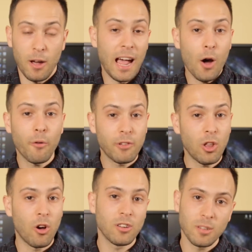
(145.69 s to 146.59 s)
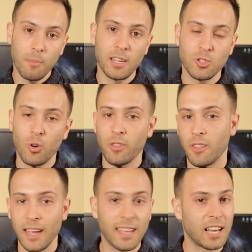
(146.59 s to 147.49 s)
for however long to make sure
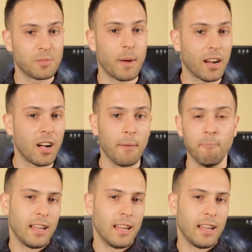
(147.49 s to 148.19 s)
that they catch back up.